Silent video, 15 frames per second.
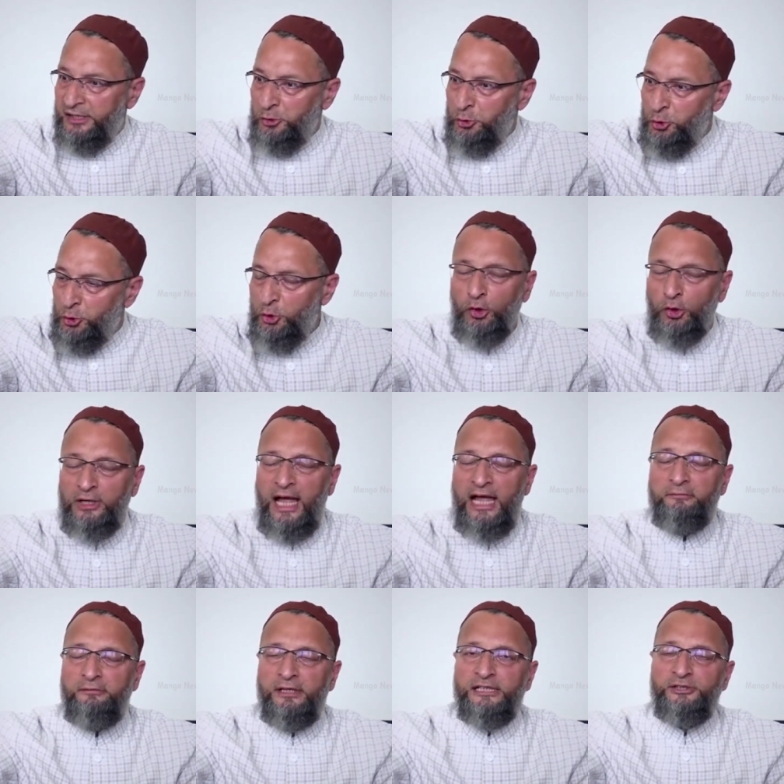low
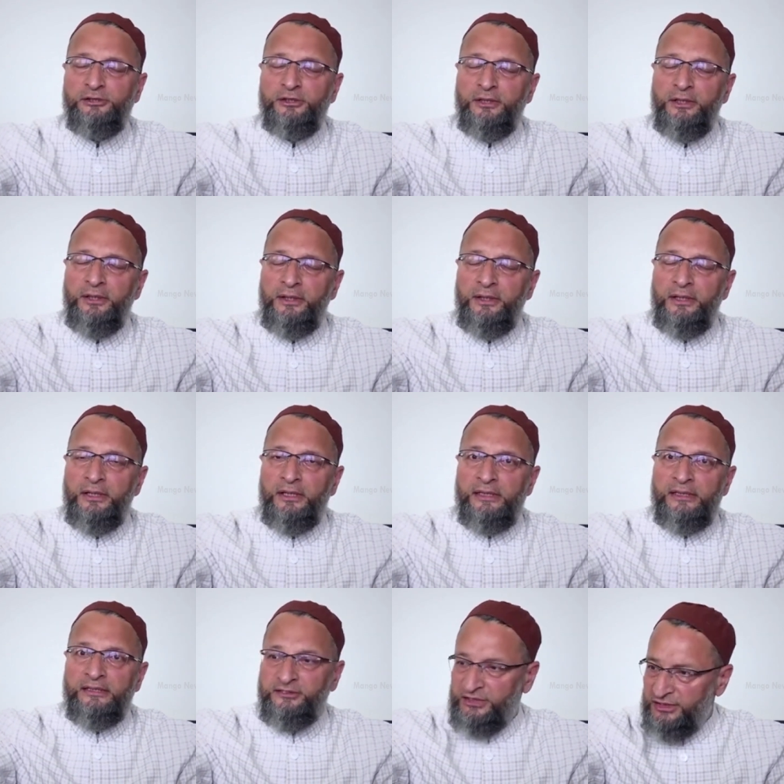language,
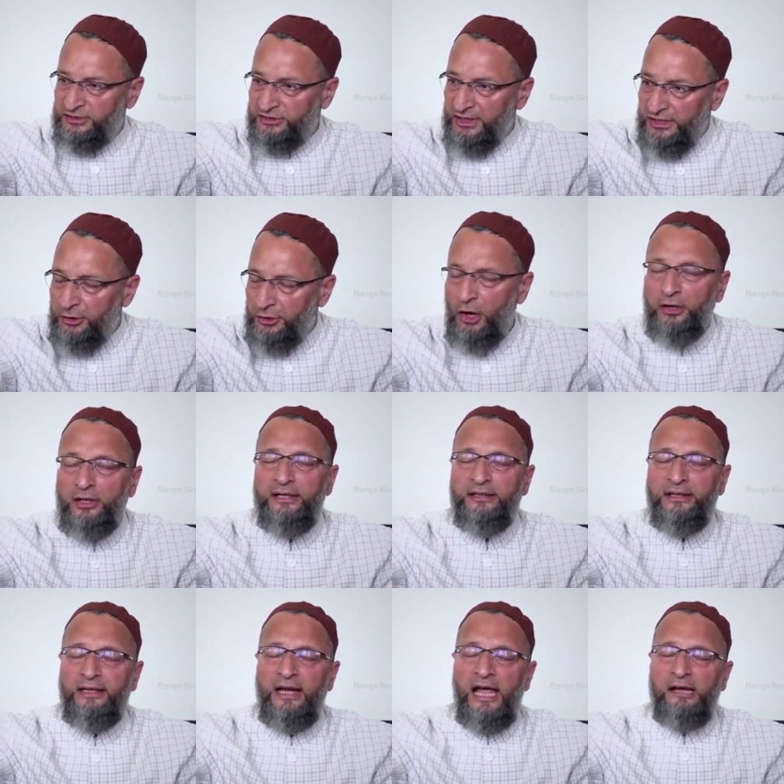such
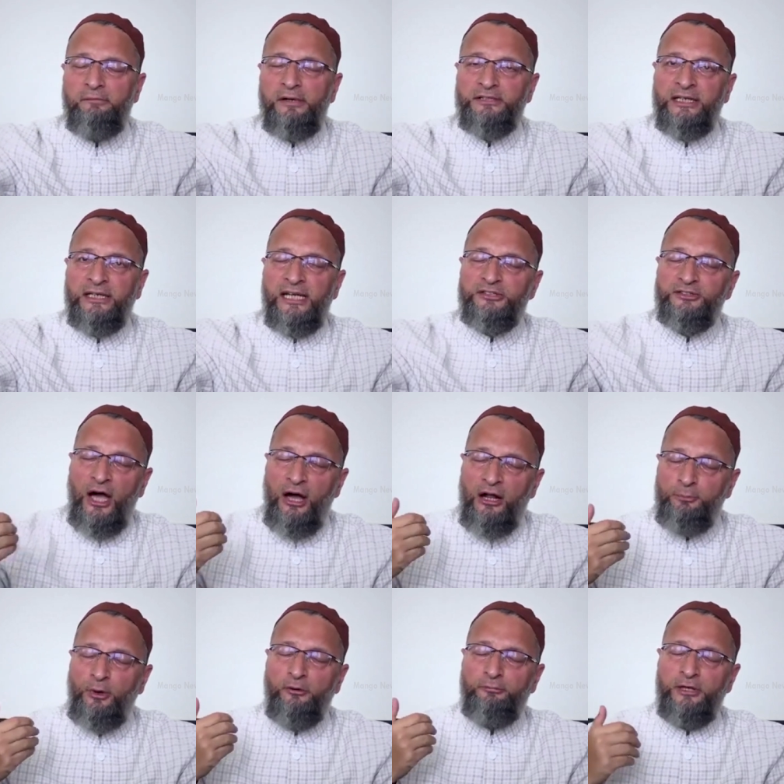derogatory language against
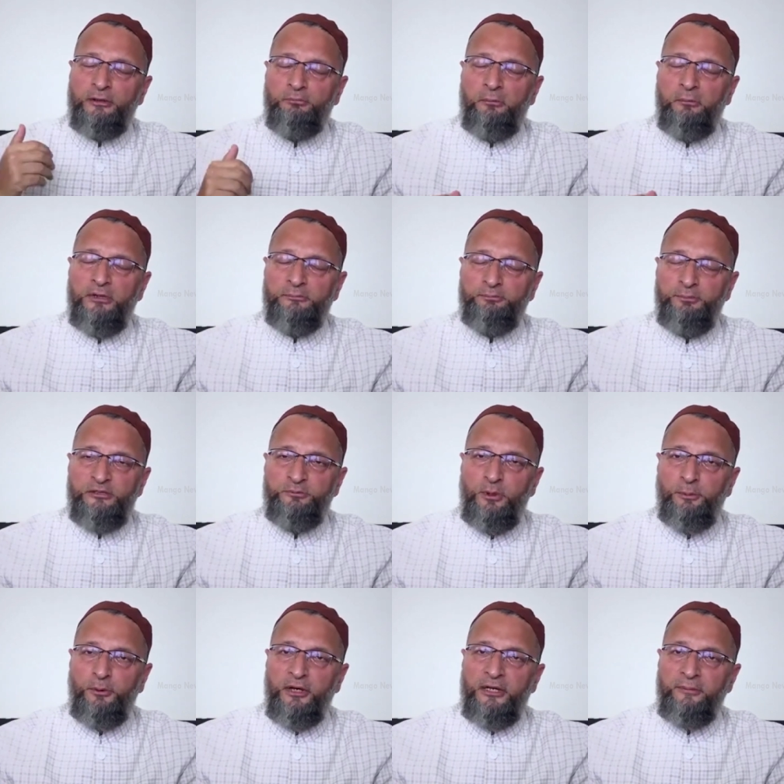our Prophet Muhammad, peace be
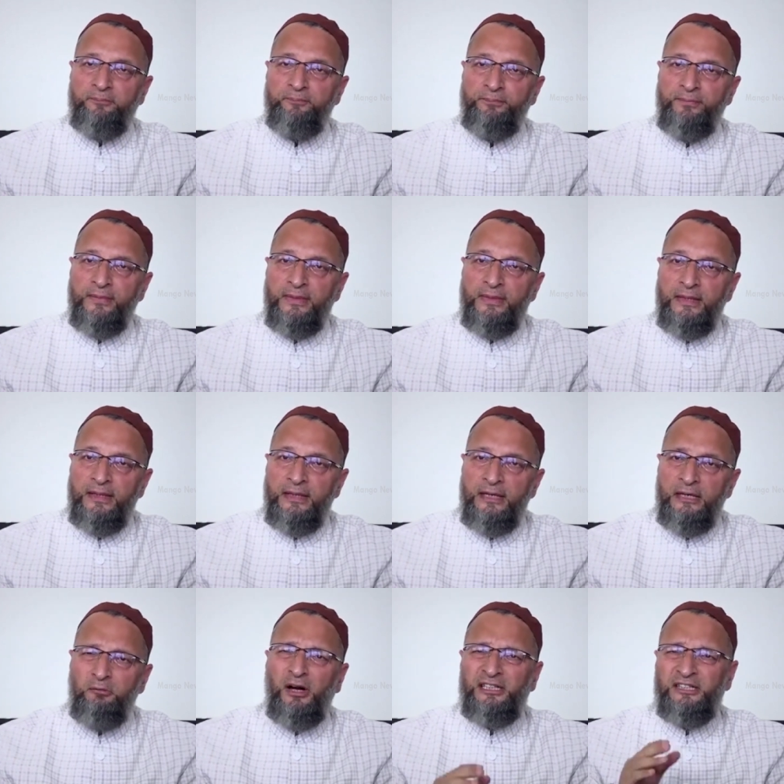upon him.
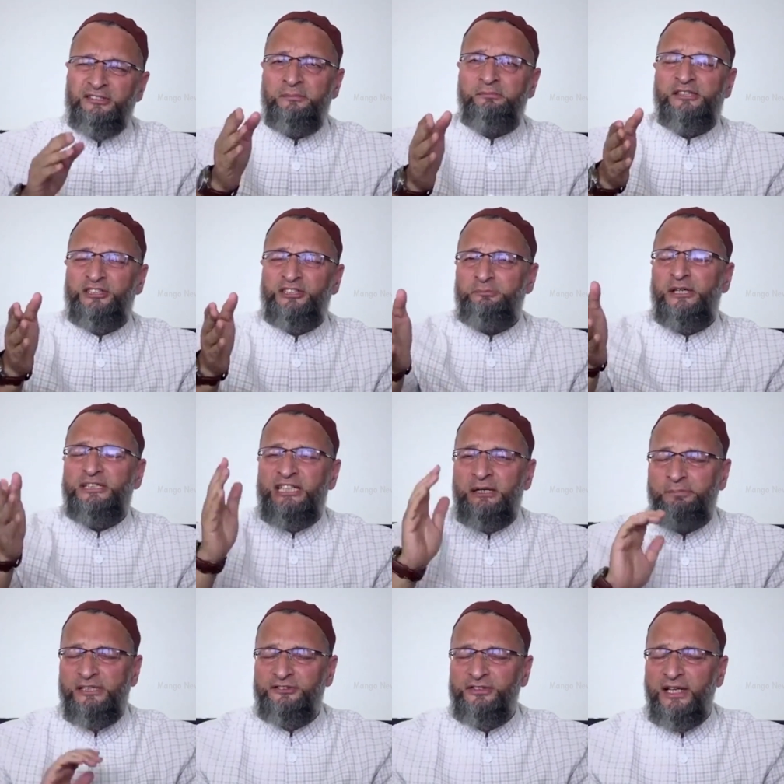What is the message
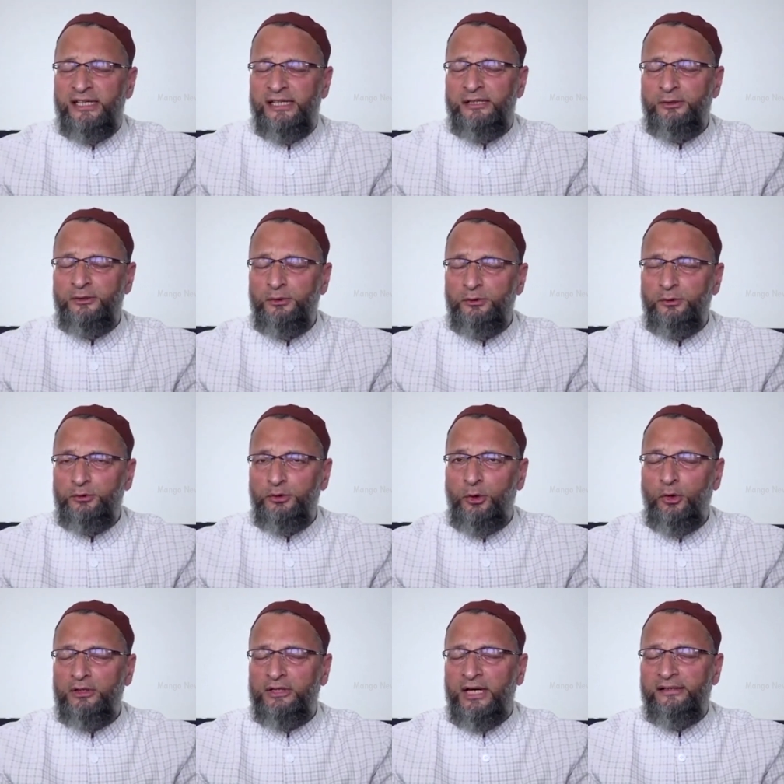BJP is sending to the
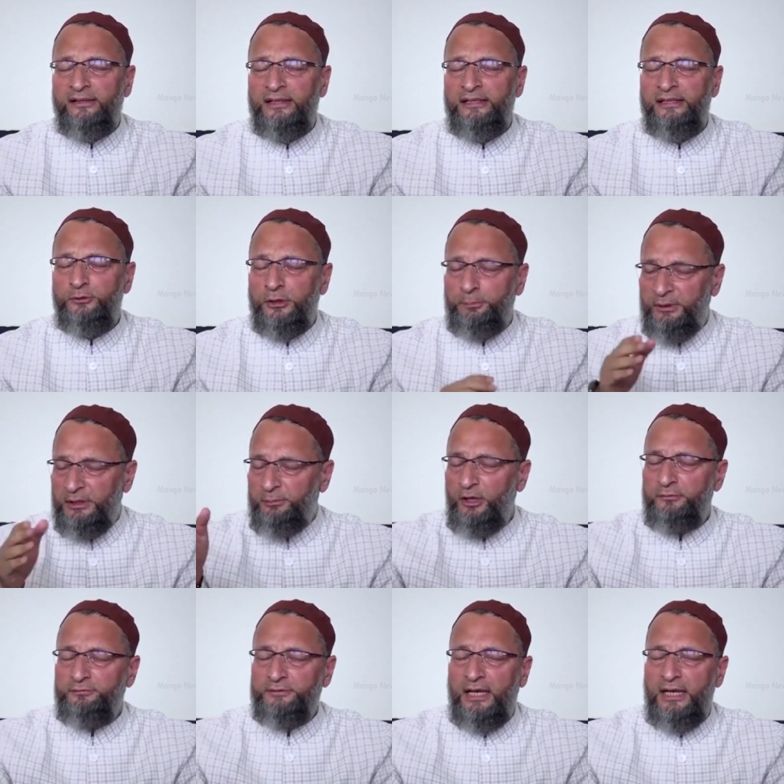whole country, to the people
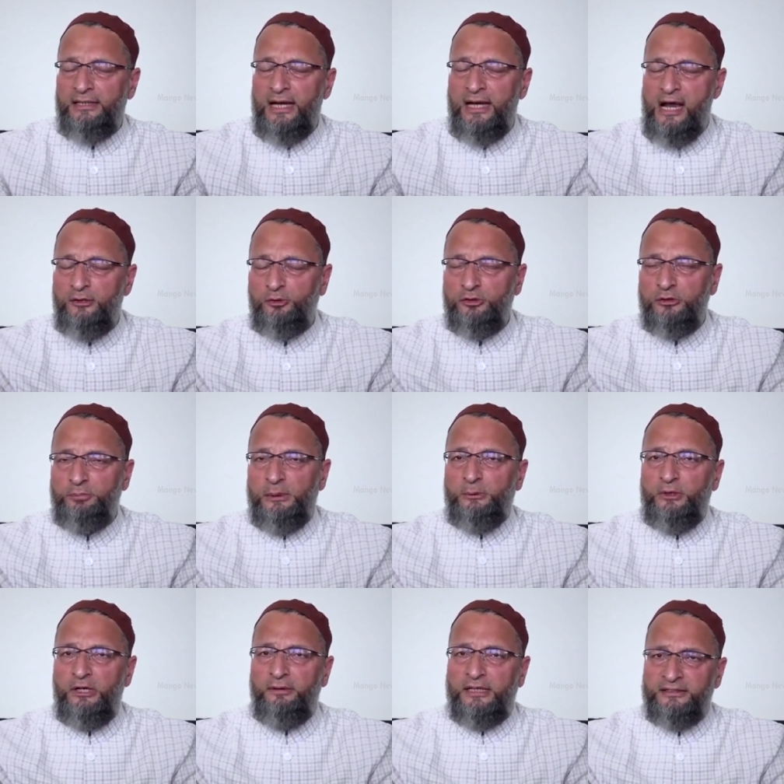of Telangana, to the
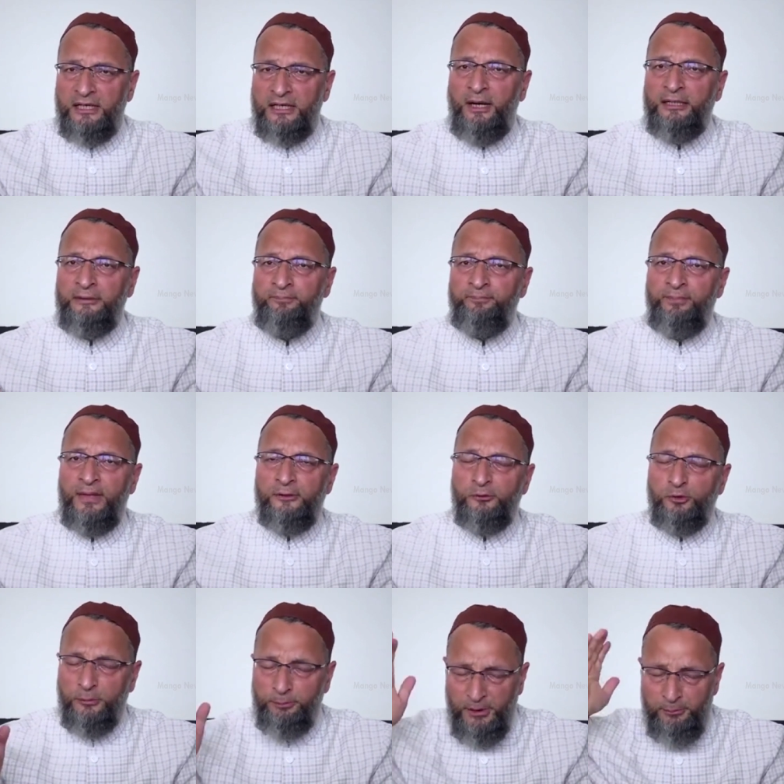people of Hyderabad,
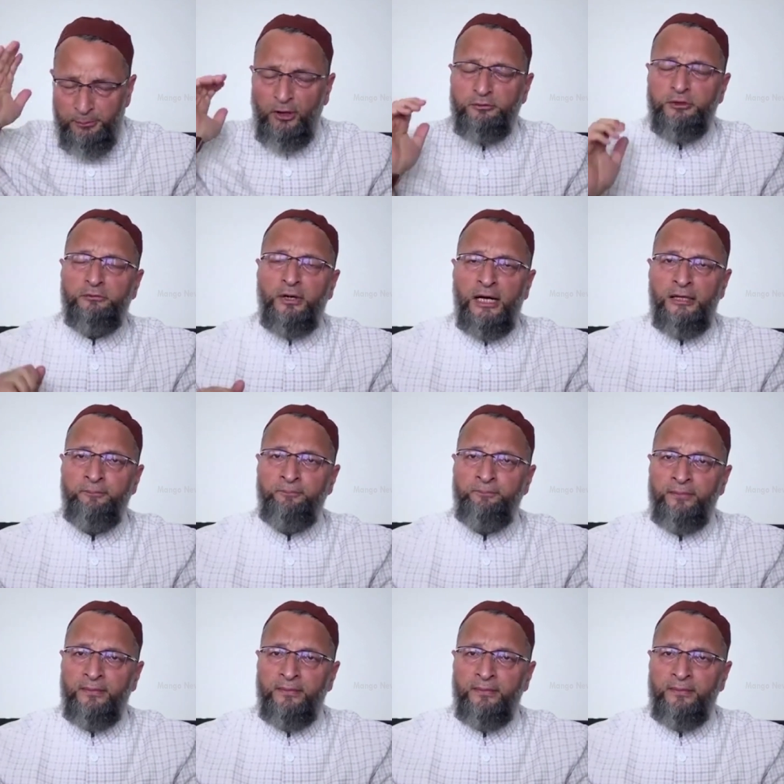to the people of the world?